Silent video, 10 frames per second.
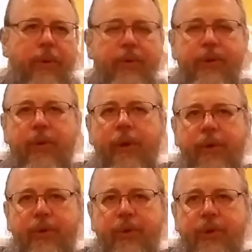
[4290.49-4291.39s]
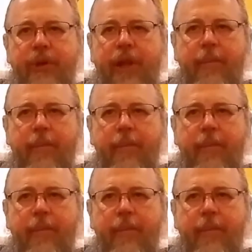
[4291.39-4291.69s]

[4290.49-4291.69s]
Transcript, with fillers: There's the Great Church in